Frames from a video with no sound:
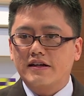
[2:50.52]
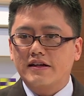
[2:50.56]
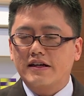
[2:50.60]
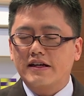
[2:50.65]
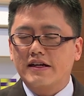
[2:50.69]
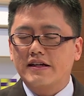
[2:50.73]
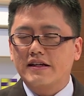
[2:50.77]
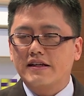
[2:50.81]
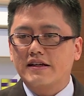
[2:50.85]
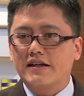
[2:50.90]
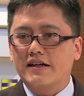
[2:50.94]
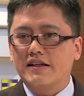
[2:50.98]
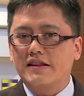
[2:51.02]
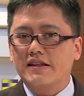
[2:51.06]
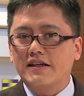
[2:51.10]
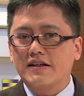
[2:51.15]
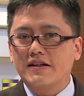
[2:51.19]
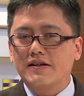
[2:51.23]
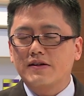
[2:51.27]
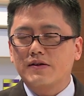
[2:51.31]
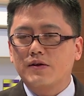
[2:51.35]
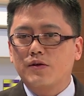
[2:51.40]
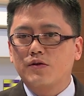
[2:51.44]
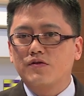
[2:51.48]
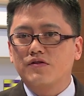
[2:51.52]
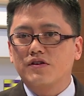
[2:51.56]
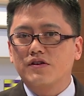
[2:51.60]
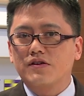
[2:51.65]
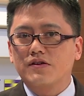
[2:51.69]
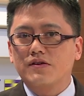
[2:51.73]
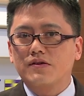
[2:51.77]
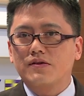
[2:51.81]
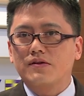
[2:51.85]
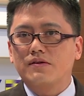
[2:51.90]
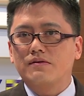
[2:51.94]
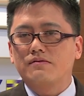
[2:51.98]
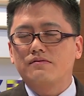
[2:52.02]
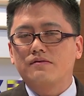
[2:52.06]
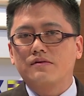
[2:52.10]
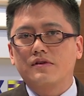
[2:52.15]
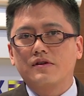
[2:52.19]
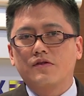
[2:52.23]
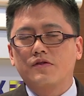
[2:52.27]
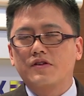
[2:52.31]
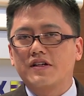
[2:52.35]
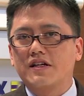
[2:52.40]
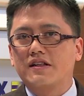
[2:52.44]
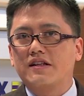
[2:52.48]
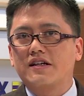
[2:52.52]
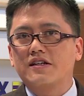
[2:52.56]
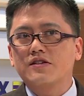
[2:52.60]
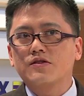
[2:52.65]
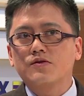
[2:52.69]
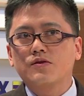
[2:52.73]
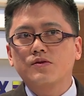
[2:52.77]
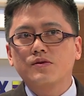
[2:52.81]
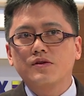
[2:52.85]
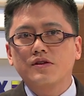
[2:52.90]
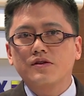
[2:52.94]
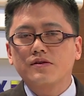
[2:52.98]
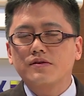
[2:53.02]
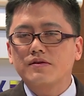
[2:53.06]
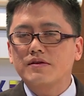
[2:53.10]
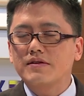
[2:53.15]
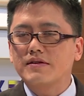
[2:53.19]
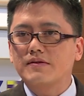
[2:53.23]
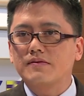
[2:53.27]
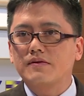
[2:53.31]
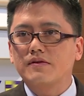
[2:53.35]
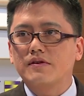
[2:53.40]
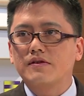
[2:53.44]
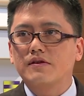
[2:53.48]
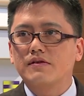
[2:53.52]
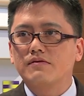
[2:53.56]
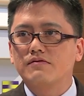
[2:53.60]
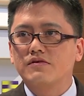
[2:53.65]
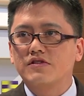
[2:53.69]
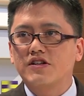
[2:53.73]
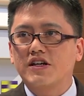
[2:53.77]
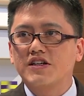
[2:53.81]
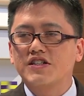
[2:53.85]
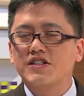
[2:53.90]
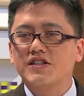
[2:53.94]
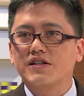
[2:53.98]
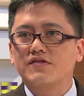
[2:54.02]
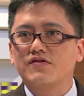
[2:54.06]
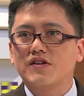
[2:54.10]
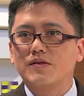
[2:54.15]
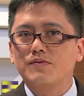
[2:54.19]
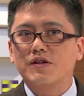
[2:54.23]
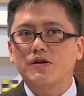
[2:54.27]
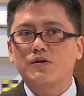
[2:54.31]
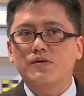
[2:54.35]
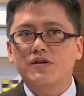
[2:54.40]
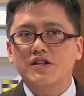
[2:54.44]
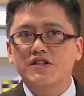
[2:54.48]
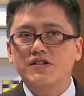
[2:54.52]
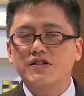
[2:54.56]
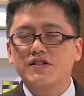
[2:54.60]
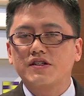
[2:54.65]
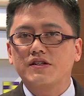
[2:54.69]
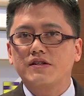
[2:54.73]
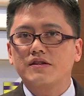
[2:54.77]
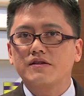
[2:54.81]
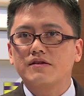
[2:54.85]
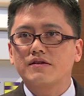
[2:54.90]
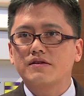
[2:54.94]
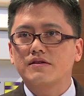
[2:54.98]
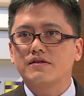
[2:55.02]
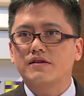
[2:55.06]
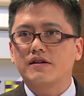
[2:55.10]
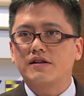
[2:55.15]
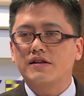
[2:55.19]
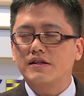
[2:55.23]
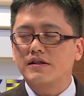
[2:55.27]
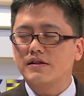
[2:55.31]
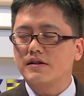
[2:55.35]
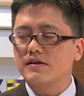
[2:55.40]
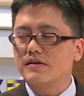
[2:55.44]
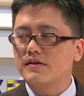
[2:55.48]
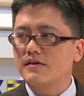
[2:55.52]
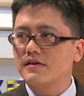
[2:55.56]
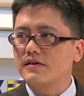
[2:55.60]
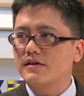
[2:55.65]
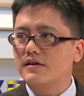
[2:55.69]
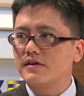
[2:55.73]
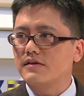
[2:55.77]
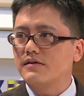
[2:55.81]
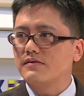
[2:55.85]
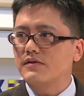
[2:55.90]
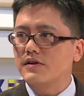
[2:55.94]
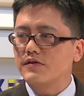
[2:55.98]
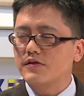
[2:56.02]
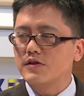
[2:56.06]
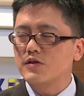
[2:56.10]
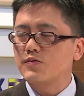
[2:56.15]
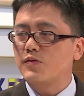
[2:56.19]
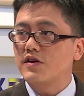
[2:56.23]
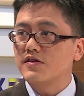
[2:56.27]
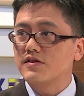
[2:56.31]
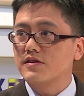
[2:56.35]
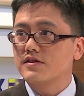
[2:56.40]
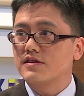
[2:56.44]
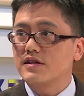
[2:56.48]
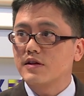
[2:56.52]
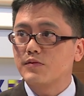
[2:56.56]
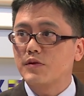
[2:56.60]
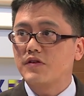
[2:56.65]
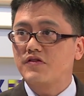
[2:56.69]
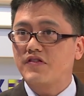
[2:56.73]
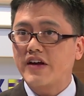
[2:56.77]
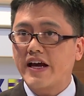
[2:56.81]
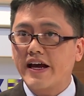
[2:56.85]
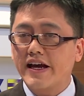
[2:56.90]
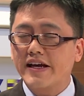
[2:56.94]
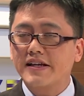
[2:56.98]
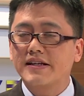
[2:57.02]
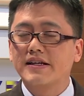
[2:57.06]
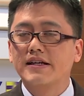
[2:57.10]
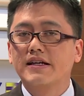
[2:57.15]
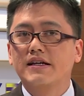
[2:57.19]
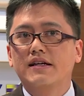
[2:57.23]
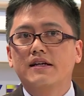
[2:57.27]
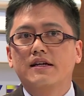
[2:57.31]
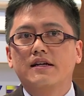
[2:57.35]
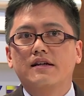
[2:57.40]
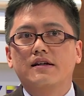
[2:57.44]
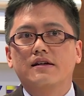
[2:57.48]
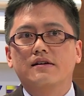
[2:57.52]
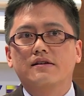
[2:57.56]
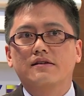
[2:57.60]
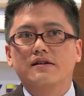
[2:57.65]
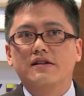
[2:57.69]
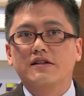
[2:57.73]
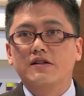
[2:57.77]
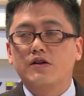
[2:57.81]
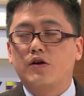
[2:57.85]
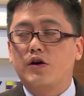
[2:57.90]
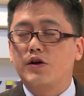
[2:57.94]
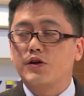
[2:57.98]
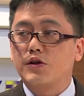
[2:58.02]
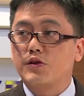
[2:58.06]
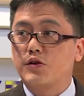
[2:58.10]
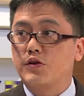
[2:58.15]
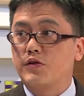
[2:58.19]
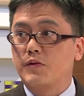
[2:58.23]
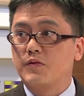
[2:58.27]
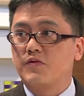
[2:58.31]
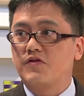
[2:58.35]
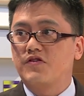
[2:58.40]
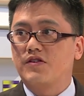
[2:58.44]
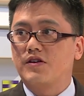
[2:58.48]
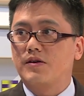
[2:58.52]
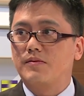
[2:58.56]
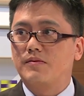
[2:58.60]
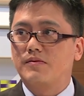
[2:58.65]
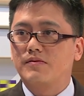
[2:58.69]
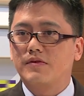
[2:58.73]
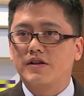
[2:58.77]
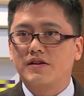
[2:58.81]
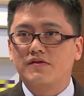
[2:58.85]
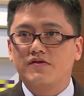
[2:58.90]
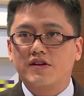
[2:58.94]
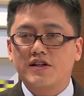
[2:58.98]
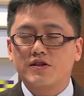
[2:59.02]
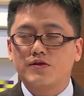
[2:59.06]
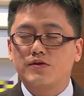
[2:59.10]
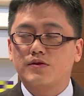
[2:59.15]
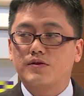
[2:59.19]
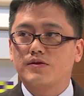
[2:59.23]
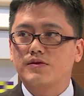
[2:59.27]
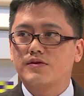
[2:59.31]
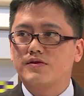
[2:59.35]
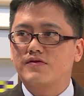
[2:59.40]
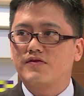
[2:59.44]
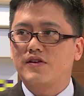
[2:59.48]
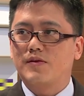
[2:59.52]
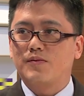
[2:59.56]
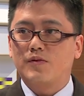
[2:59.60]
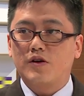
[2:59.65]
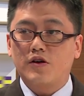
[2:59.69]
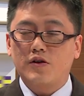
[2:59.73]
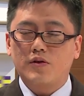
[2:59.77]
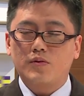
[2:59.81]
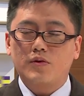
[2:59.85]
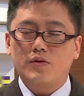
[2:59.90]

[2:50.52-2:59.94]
And I think over the last 2 years, judging from the questions and the responses that we've had in the auditorium from investors from all